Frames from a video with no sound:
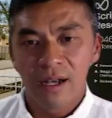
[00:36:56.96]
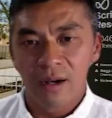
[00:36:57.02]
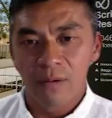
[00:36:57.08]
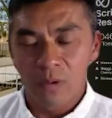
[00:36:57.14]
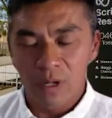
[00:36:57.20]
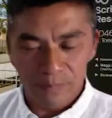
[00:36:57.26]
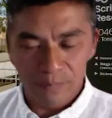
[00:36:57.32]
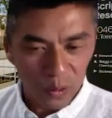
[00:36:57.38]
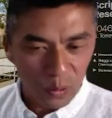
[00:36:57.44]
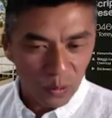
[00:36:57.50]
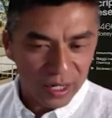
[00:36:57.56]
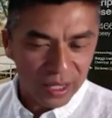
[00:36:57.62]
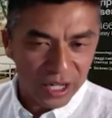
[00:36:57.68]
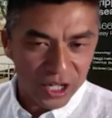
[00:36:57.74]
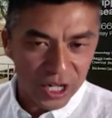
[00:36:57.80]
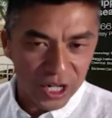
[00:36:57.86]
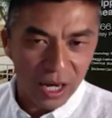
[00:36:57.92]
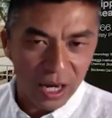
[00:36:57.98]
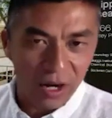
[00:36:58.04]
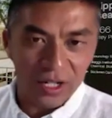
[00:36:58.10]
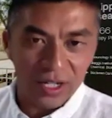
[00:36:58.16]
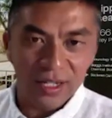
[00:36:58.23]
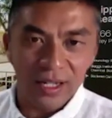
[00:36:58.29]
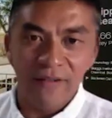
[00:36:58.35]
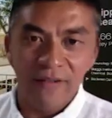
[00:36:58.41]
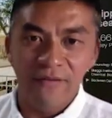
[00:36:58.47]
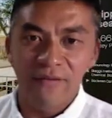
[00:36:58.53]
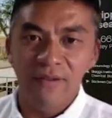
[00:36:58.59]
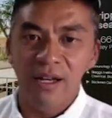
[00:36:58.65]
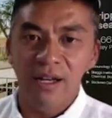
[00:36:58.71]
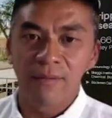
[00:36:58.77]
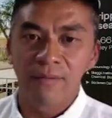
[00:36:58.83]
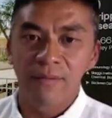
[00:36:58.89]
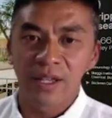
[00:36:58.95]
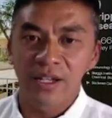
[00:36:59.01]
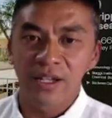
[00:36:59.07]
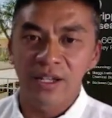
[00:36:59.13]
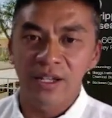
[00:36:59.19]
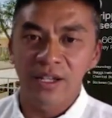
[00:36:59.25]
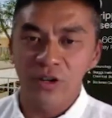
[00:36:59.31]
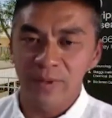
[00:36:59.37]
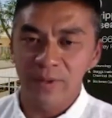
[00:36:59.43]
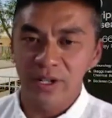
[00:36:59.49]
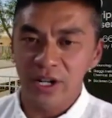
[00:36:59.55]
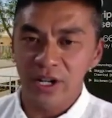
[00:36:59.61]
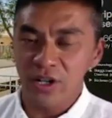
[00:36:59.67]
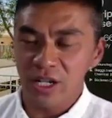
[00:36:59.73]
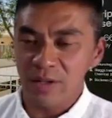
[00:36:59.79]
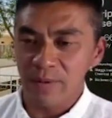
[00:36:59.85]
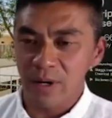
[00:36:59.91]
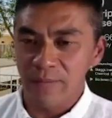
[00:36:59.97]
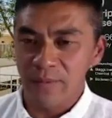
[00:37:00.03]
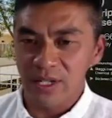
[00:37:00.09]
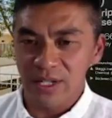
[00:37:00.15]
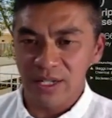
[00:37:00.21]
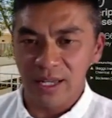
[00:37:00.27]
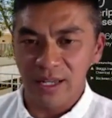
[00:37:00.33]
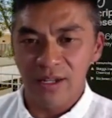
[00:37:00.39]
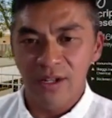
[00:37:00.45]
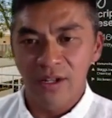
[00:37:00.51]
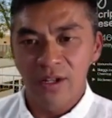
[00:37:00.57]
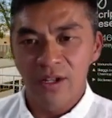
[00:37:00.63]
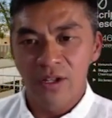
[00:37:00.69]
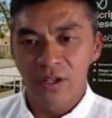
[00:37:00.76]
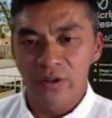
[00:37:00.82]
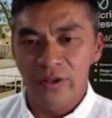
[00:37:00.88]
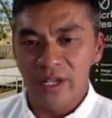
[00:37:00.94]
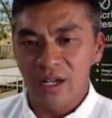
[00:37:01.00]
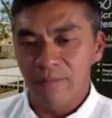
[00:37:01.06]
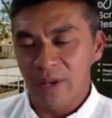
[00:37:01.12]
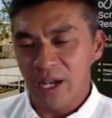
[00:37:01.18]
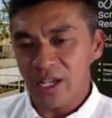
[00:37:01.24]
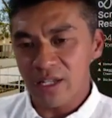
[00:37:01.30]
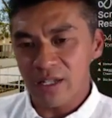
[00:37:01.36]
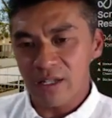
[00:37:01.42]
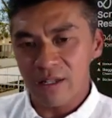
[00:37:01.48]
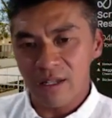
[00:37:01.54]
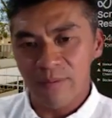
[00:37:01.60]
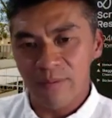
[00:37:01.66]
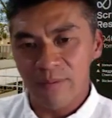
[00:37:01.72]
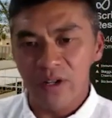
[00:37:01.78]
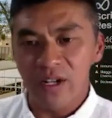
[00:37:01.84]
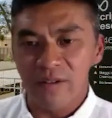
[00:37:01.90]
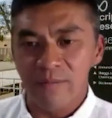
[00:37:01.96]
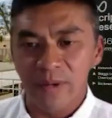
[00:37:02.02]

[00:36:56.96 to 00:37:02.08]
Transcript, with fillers: Uh, what, but one of the challenges of um, these transplantation experiments is that you get a mixed community